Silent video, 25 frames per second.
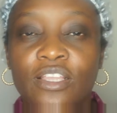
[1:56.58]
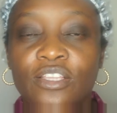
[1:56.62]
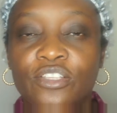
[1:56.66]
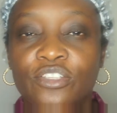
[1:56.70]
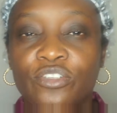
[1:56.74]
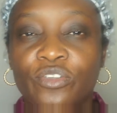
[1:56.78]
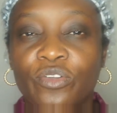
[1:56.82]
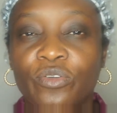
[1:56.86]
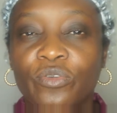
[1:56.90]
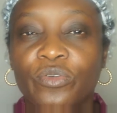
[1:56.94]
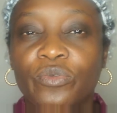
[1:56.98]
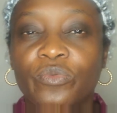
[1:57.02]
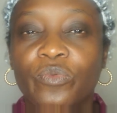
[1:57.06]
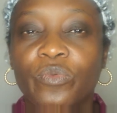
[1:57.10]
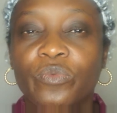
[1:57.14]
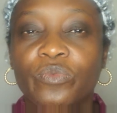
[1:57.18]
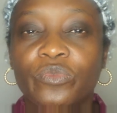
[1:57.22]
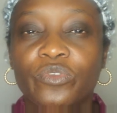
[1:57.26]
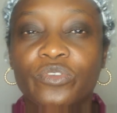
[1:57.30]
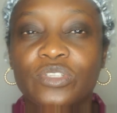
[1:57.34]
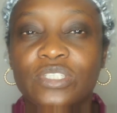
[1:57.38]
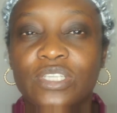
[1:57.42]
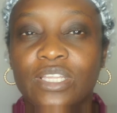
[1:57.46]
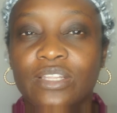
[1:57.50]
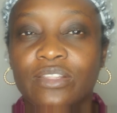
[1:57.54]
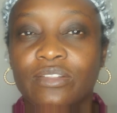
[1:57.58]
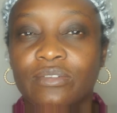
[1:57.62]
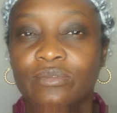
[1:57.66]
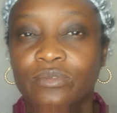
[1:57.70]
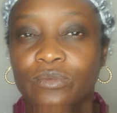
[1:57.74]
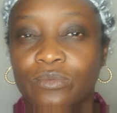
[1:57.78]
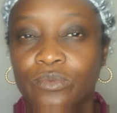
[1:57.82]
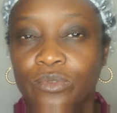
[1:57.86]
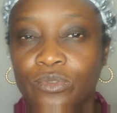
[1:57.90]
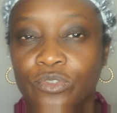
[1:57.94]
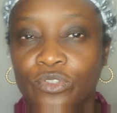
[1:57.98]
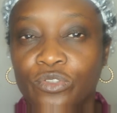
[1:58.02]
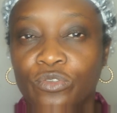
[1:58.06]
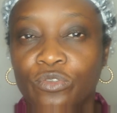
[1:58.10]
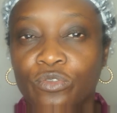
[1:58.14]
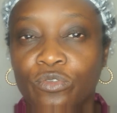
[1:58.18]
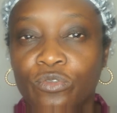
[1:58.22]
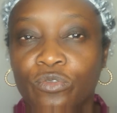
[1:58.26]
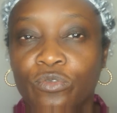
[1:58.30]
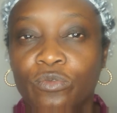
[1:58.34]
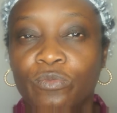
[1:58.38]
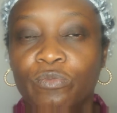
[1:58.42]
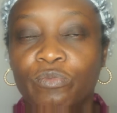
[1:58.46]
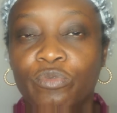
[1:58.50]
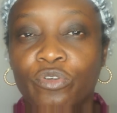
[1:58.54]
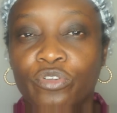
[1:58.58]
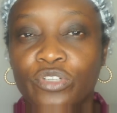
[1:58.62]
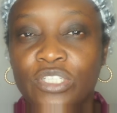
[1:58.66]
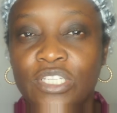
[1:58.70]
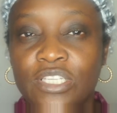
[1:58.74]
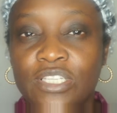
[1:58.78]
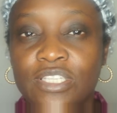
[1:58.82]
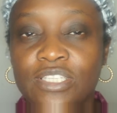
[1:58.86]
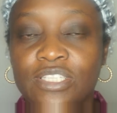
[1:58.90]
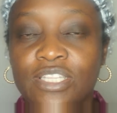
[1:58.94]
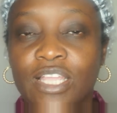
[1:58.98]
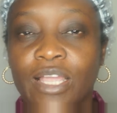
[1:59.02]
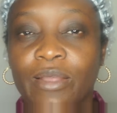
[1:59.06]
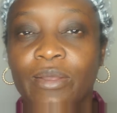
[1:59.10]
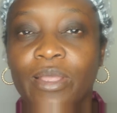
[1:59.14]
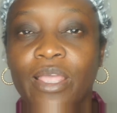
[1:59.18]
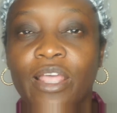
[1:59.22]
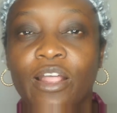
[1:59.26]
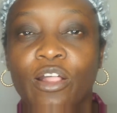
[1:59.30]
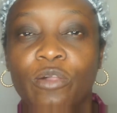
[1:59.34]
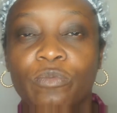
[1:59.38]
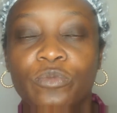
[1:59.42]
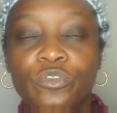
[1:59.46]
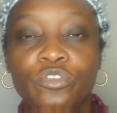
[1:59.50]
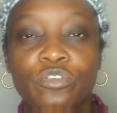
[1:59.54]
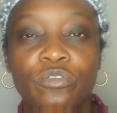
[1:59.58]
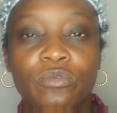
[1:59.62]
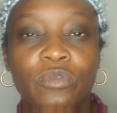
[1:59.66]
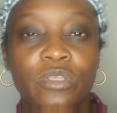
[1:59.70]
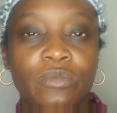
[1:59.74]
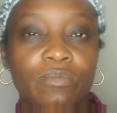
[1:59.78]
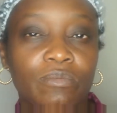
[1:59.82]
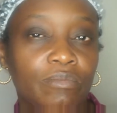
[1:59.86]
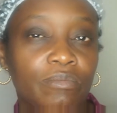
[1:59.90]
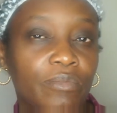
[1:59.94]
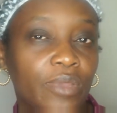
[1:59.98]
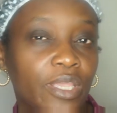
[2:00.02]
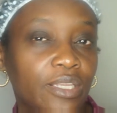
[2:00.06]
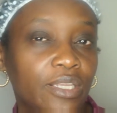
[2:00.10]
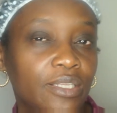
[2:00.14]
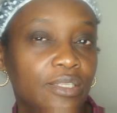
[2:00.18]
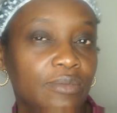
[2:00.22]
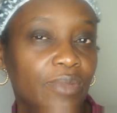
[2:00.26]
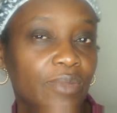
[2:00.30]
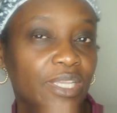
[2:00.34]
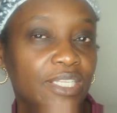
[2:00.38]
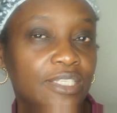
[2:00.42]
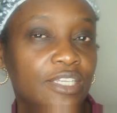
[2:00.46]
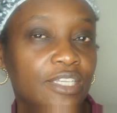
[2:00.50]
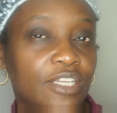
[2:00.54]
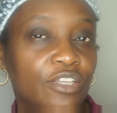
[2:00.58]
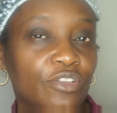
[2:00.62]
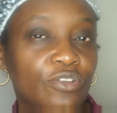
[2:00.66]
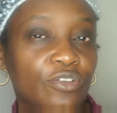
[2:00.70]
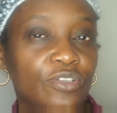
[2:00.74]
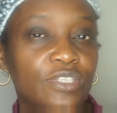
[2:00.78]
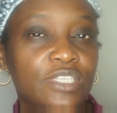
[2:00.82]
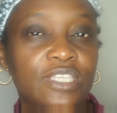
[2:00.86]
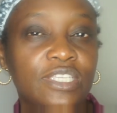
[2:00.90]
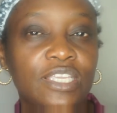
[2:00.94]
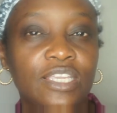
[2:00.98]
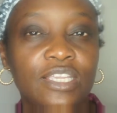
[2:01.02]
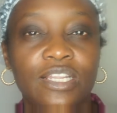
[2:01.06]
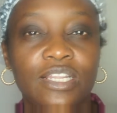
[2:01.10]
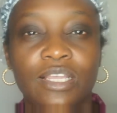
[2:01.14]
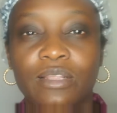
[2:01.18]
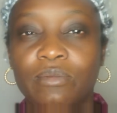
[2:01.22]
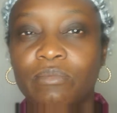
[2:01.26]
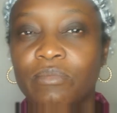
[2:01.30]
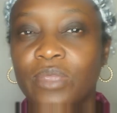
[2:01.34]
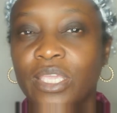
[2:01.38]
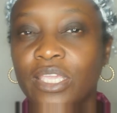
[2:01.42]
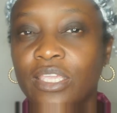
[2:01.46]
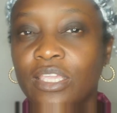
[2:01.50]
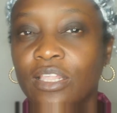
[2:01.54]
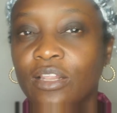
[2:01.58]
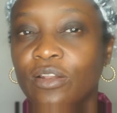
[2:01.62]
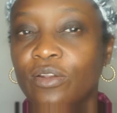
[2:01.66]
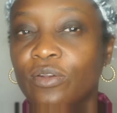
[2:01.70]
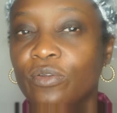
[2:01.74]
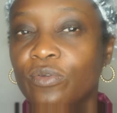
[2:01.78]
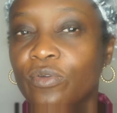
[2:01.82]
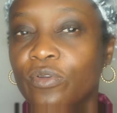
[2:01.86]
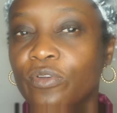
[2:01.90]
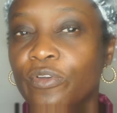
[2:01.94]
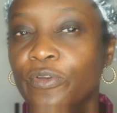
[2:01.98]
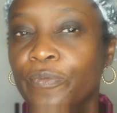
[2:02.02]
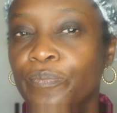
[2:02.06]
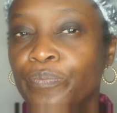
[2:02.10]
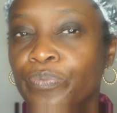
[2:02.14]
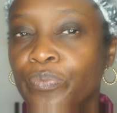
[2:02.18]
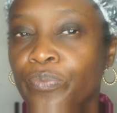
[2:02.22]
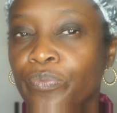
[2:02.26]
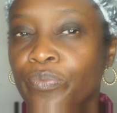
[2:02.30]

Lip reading: So those are the two proteins that help to maintain your skin and make it look,